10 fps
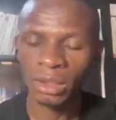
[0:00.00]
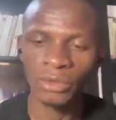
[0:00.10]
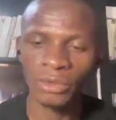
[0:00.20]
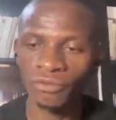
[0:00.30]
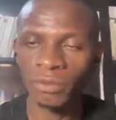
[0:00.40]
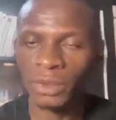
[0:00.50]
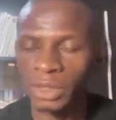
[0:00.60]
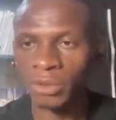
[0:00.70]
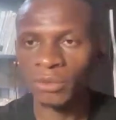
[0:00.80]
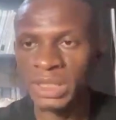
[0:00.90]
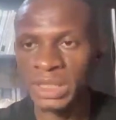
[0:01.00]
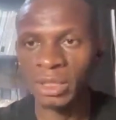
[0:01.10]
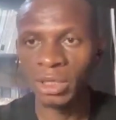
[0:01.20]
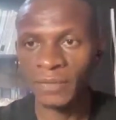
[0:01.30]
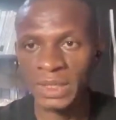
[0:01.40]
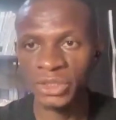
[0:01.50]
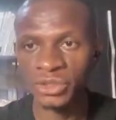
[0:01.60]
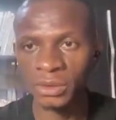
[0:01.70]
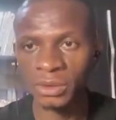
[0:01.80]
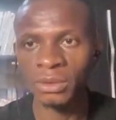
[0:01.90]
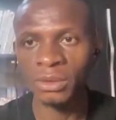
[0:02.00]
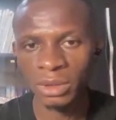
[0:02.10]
written conversation,